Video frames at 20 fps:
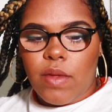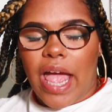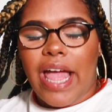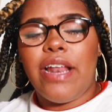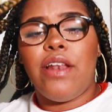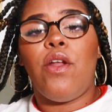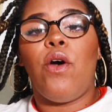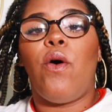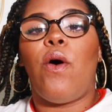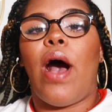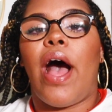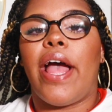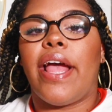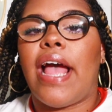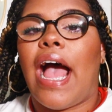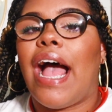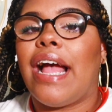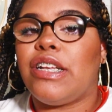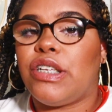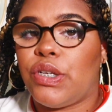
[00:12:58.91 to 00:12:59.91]
And no,
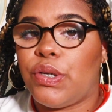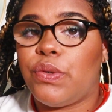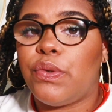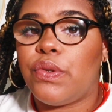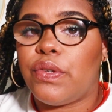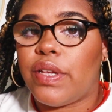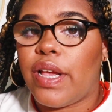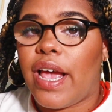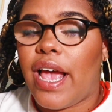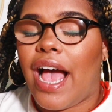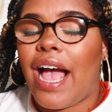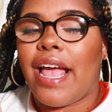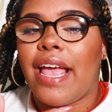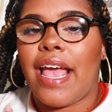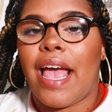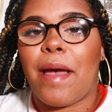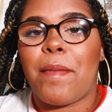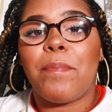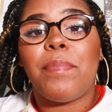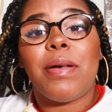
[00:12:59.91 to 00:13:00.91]
I do say I am